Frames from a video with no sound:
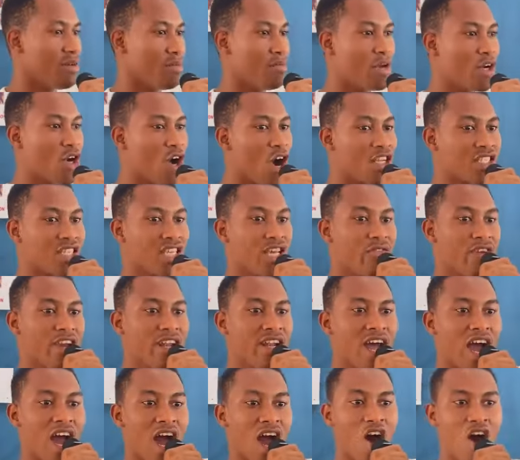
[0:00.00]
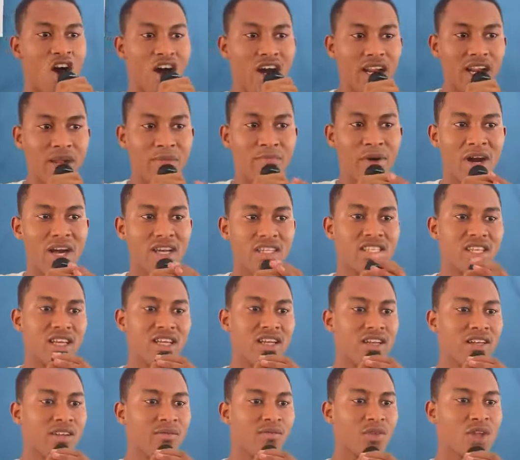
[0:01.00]
Because even a hungry
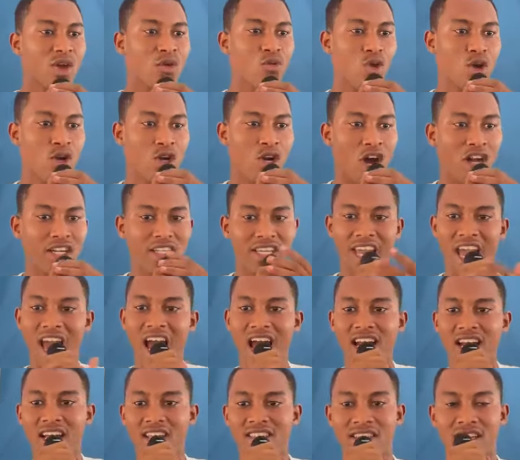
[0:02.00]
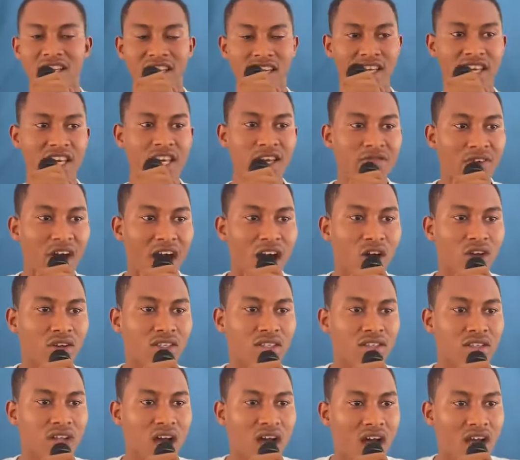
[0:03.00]
person will not carelessly give
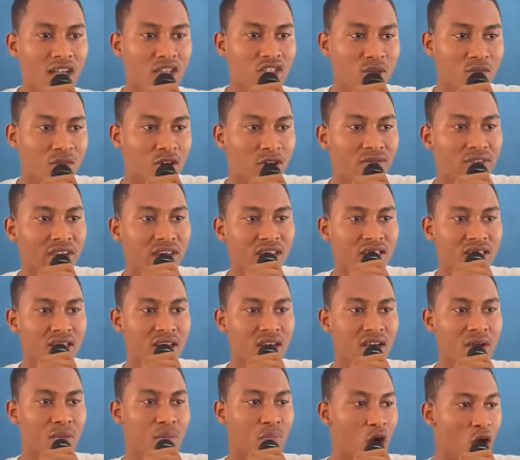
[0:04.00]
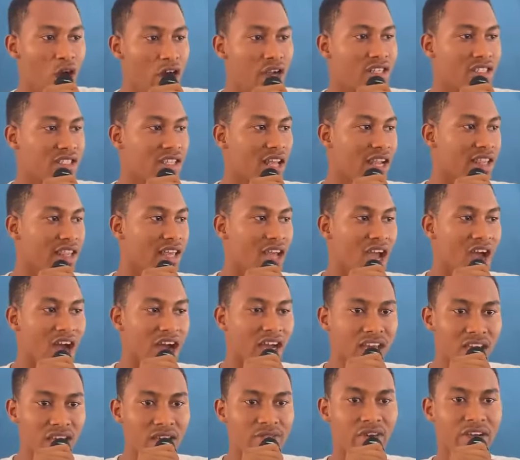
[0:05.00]
out some of these points that they
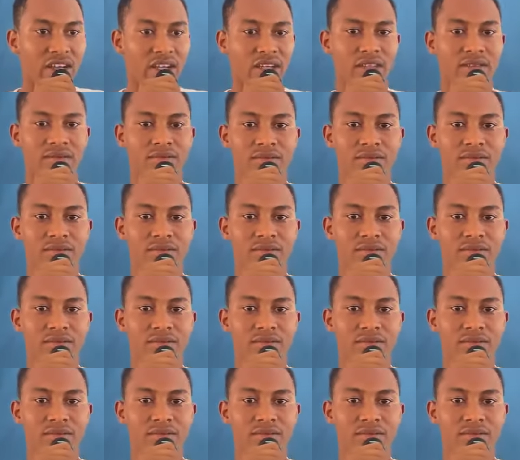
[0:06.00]
are giving.